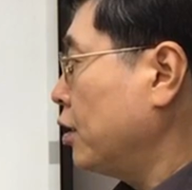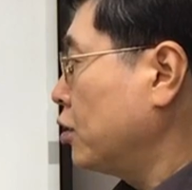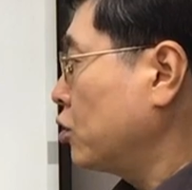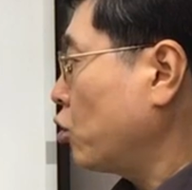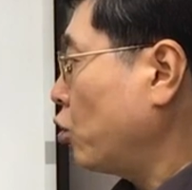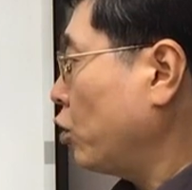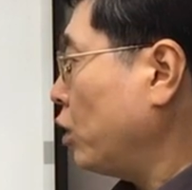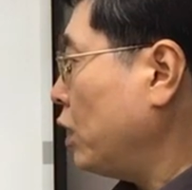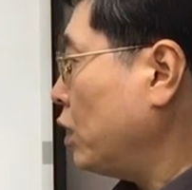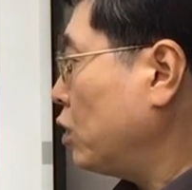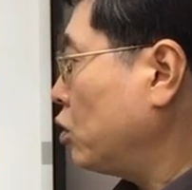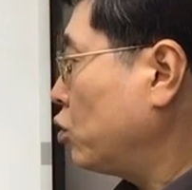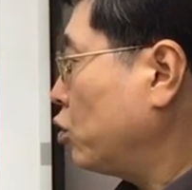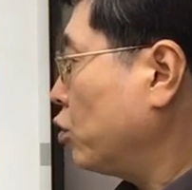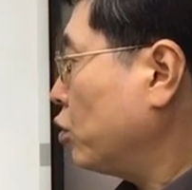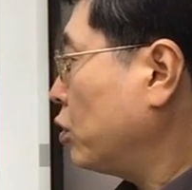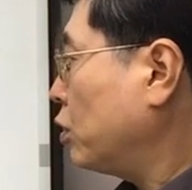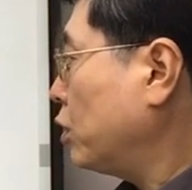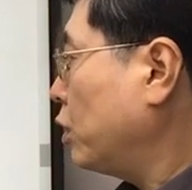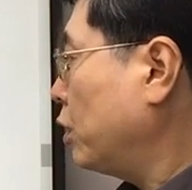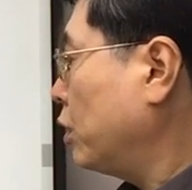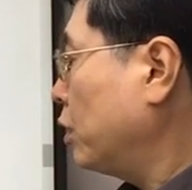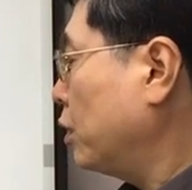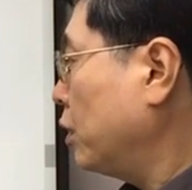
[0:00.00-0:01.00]
So he
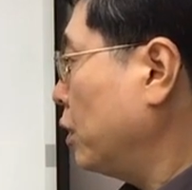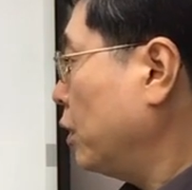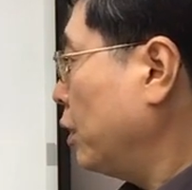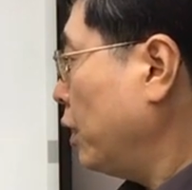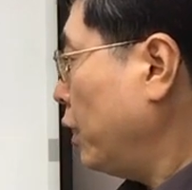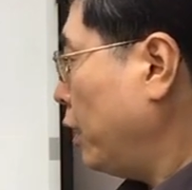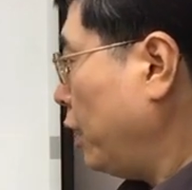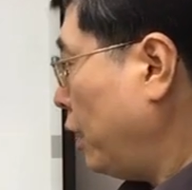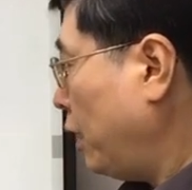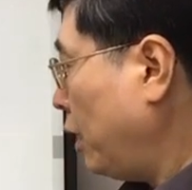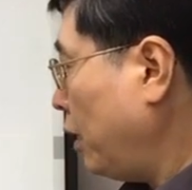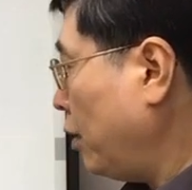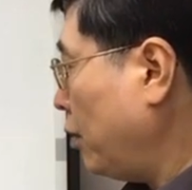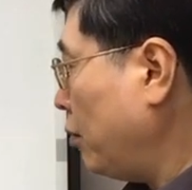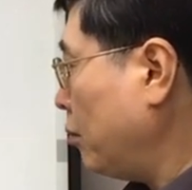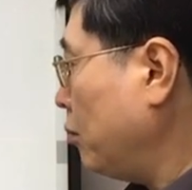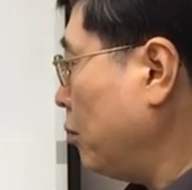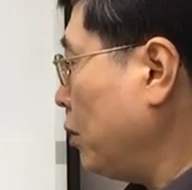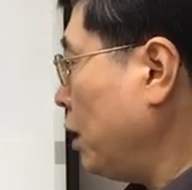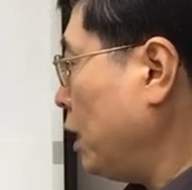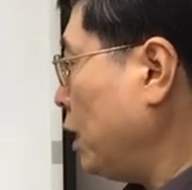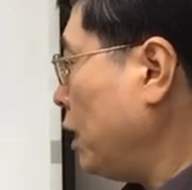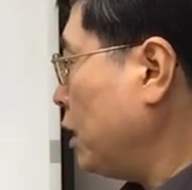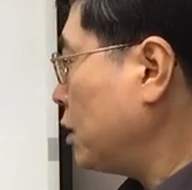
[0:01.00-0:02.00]
took
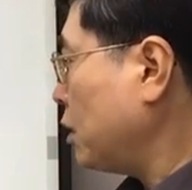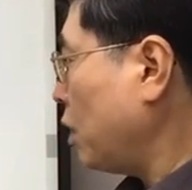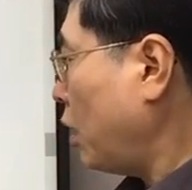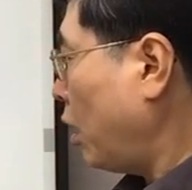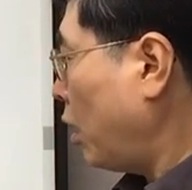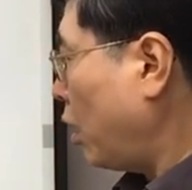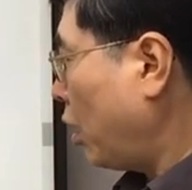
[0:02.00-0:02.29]
him in his